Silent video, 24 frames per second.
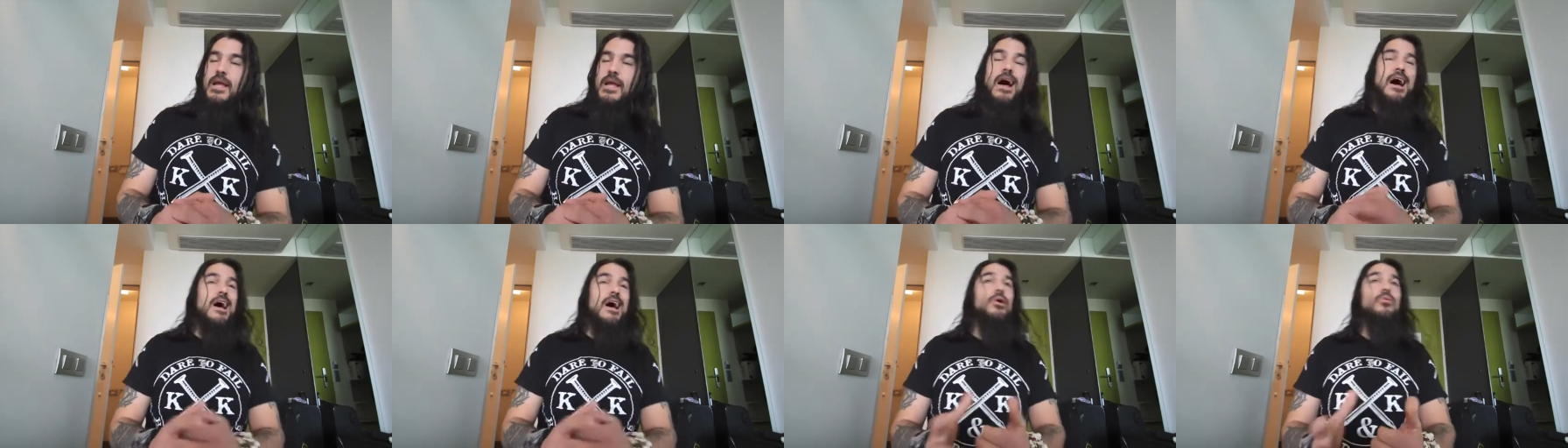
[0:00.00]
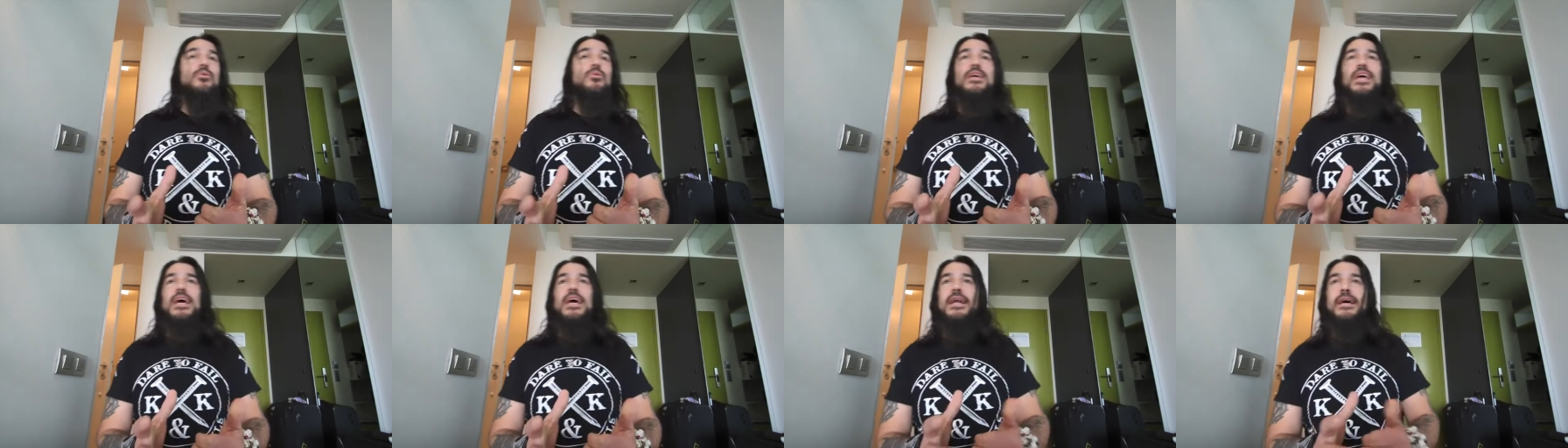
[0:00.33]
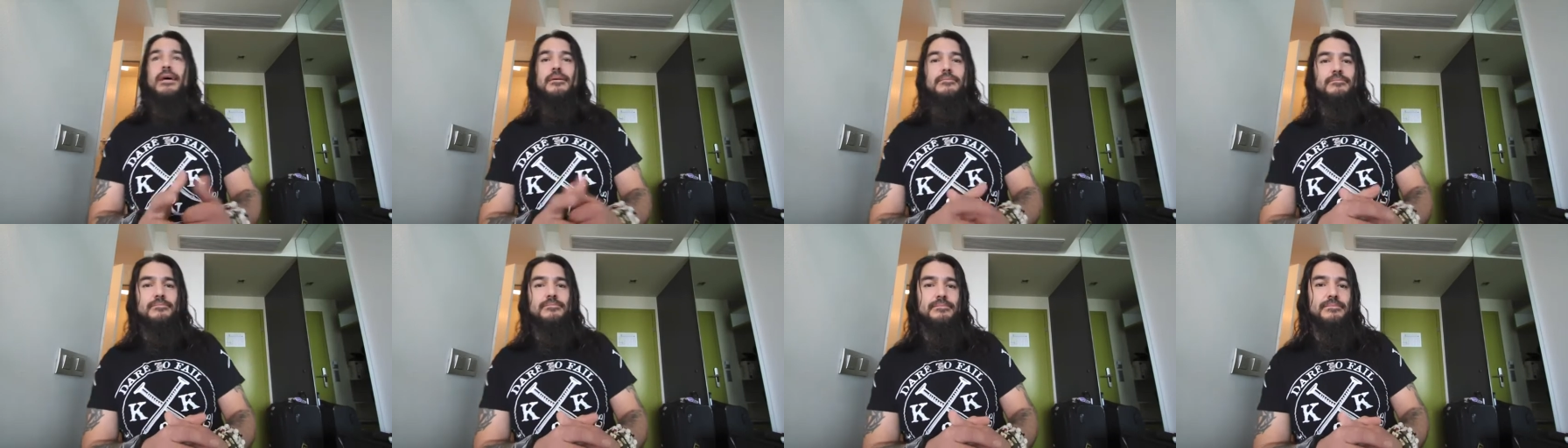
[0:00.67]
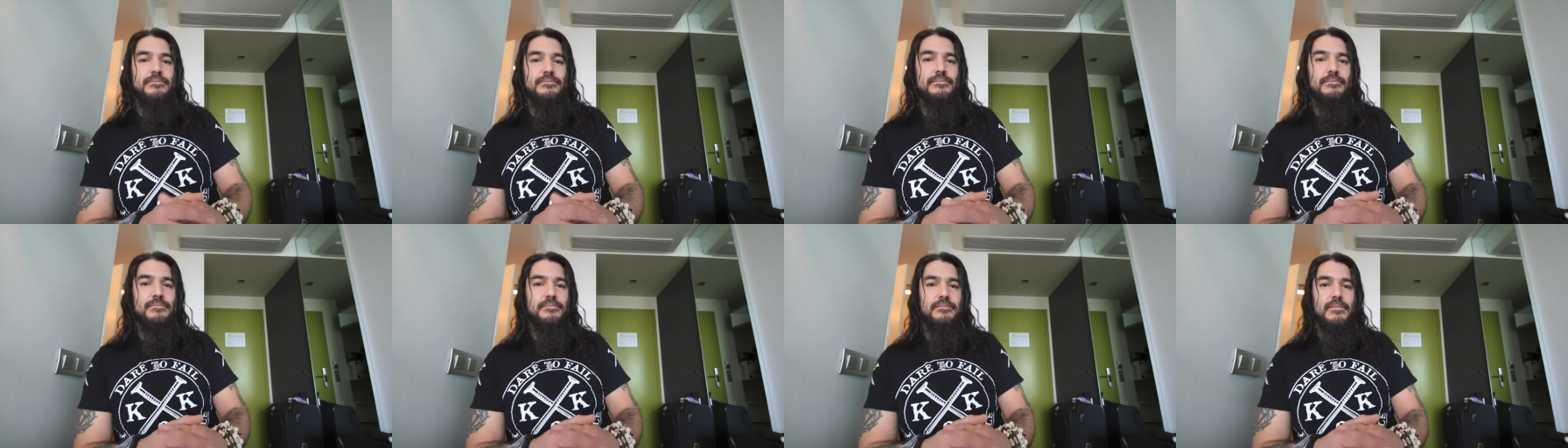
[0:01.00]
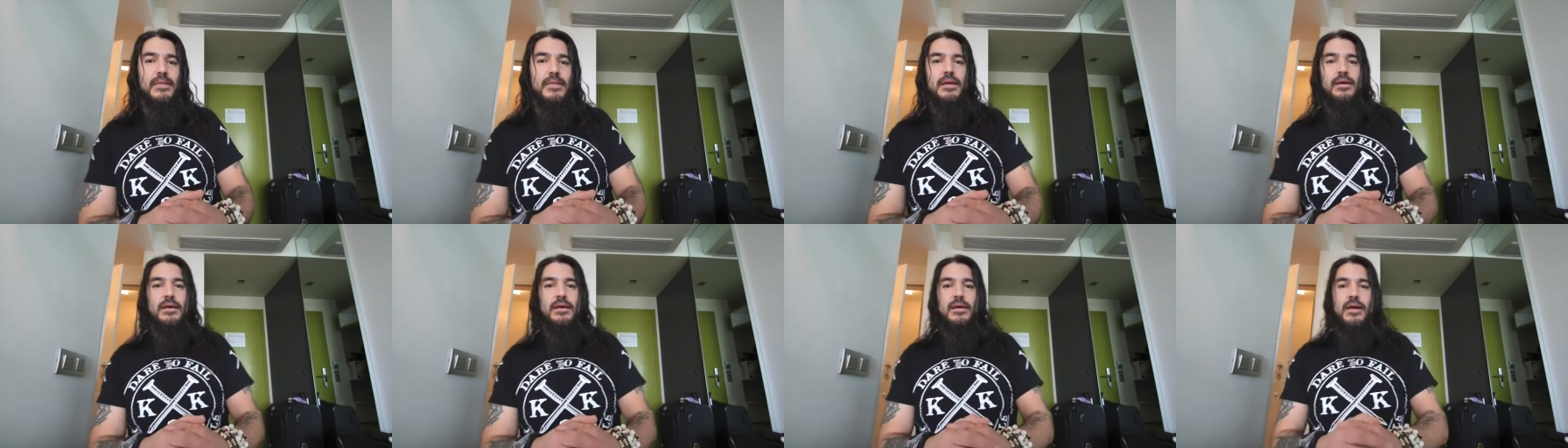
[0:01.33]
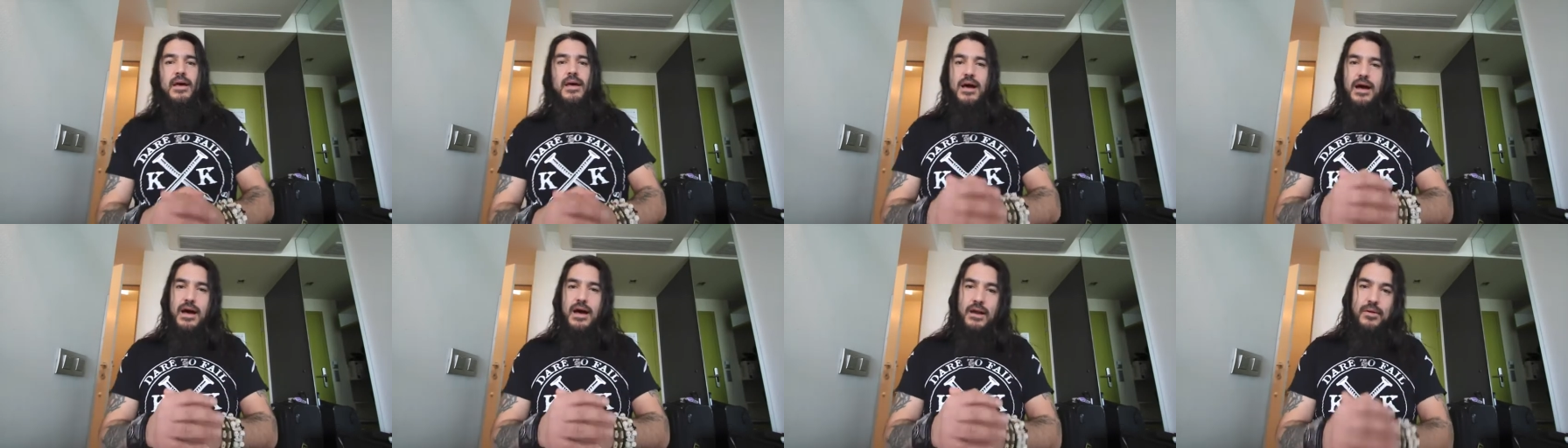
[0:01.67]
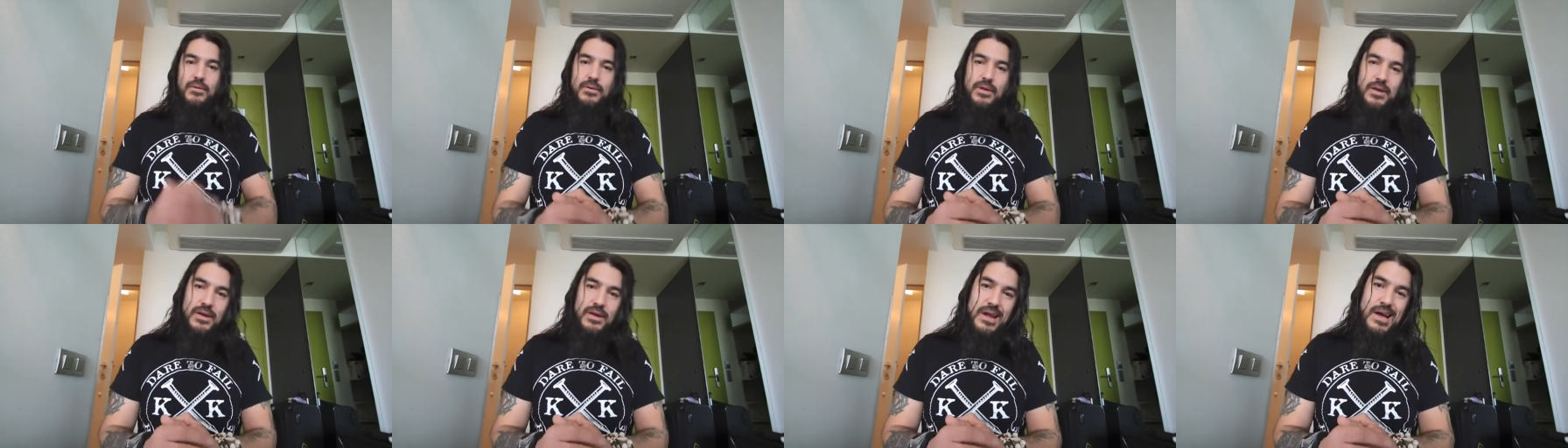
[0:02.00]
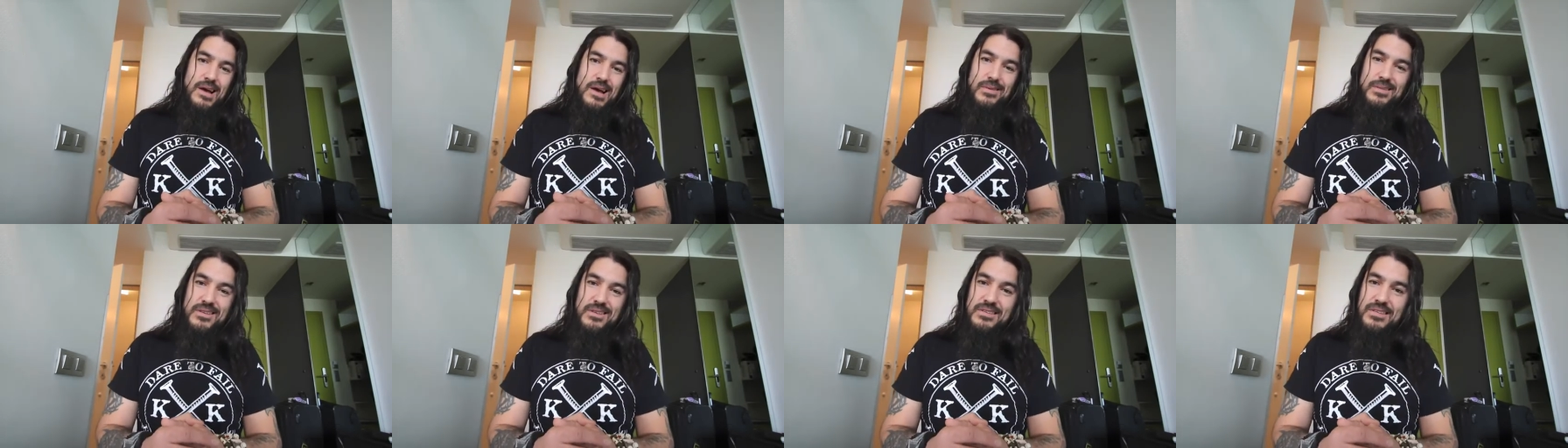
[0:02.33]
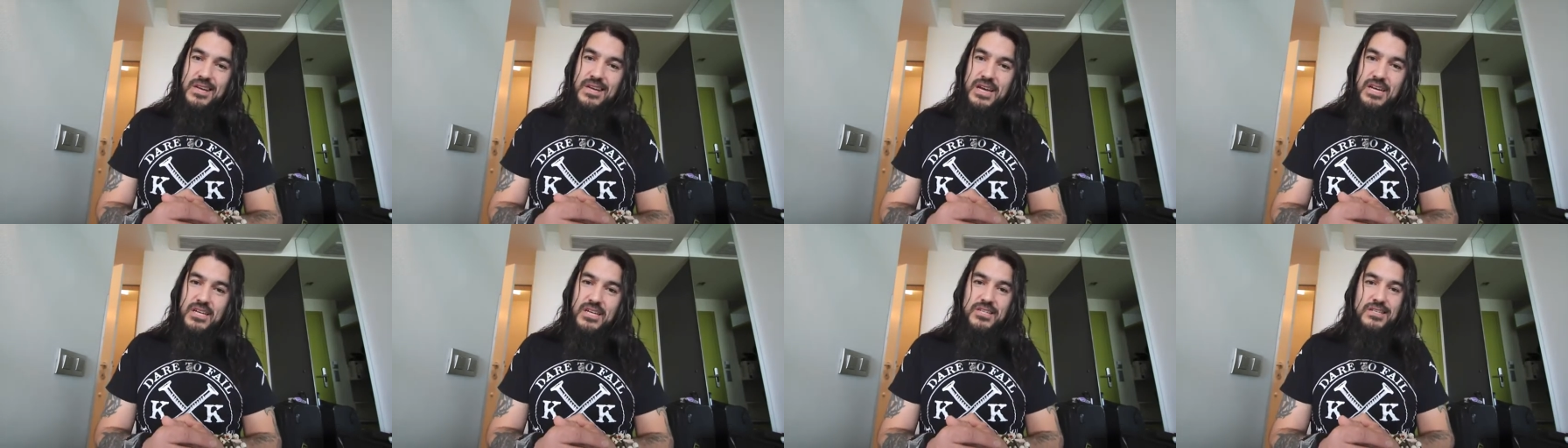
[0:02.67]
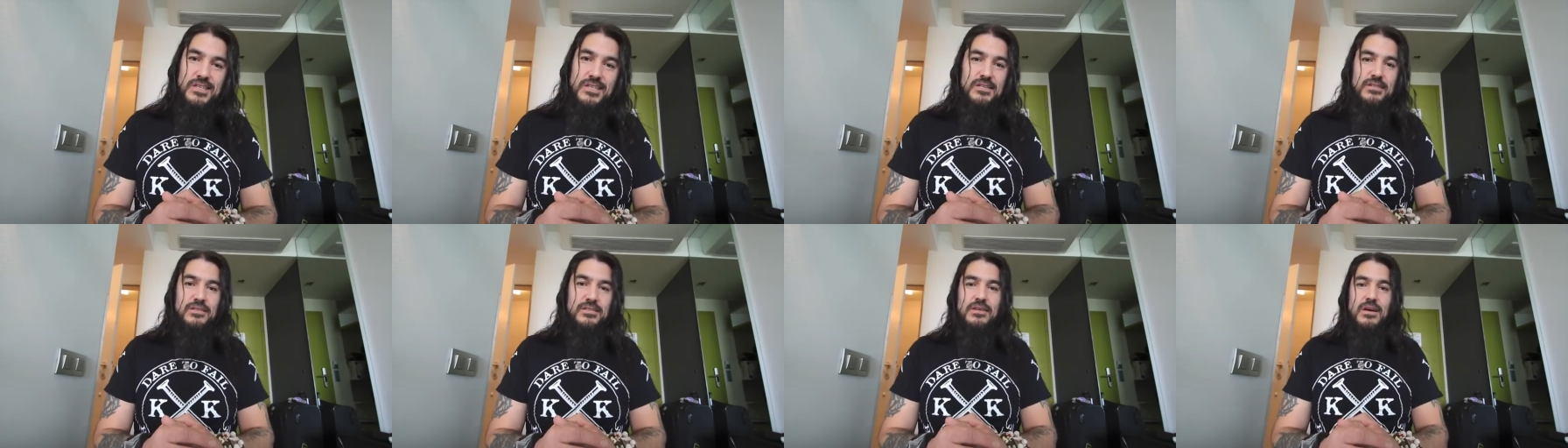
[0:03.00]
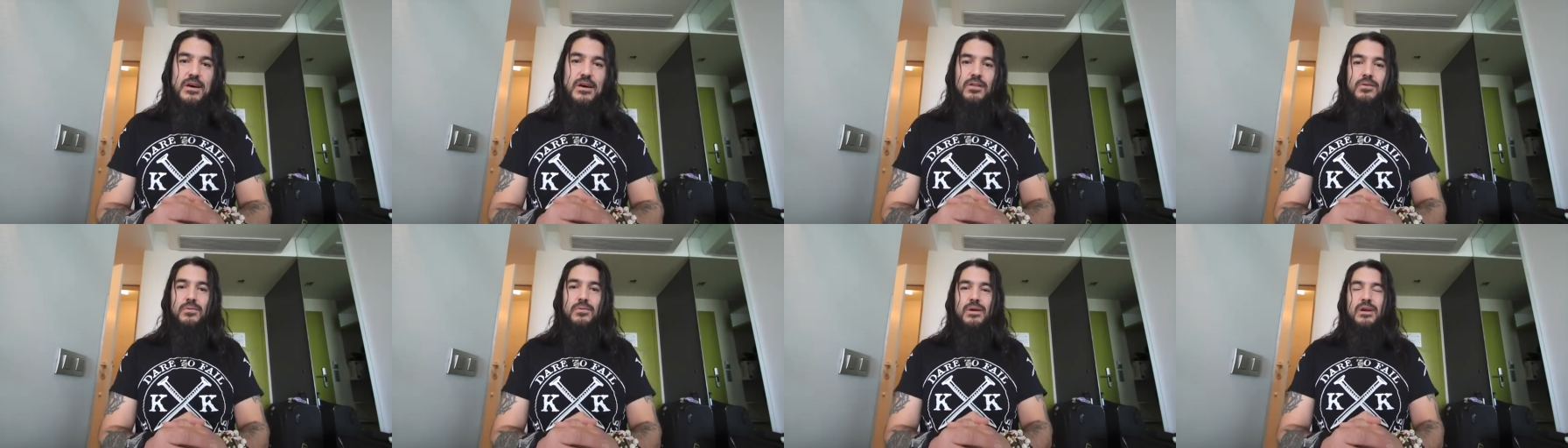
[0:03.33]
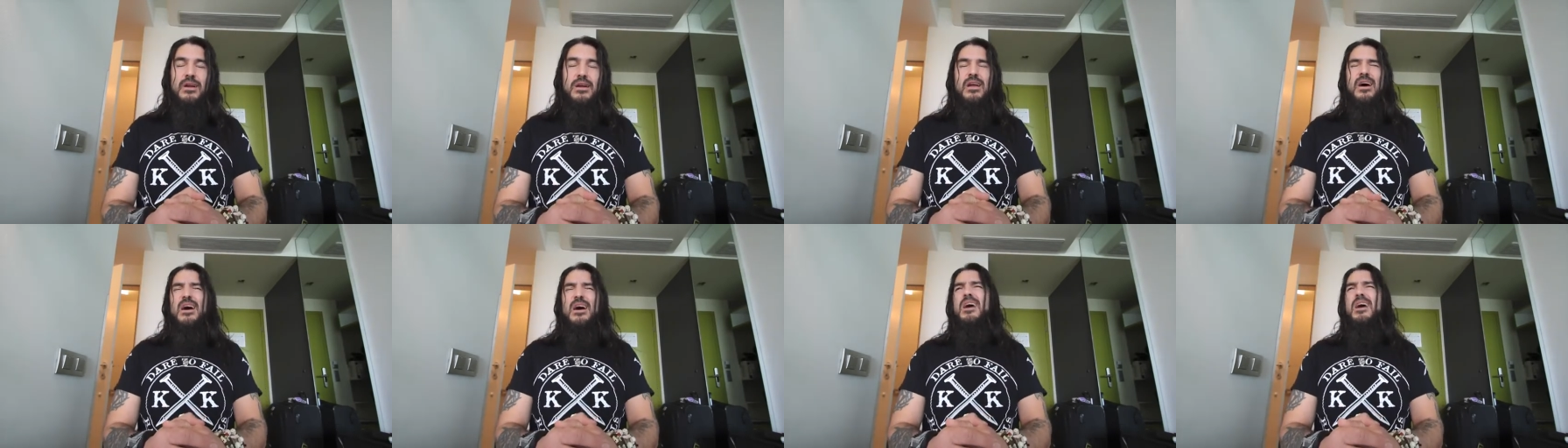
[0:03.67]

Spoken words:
I don't get it. I don't get how this kind of shit is tolerated.